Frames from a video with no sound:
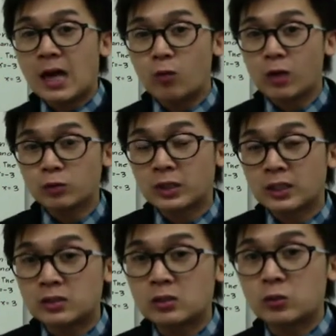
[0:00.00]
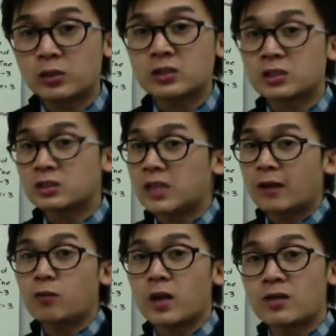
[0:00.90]
Now what we need to do is to
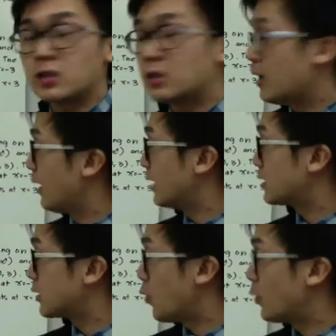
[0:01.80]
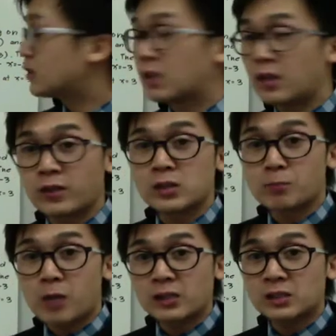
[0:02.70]
check whether it's going to give us
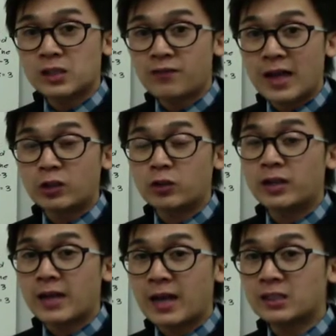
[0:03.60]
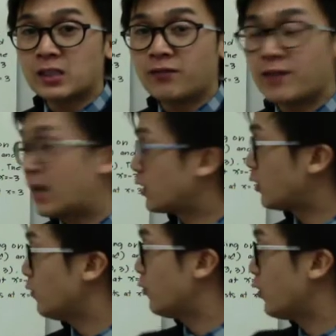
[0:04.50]
a positive value or a negative
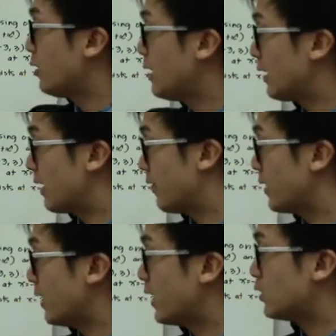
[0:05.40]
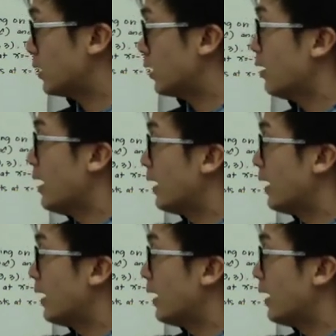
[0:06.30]
value for the given interval.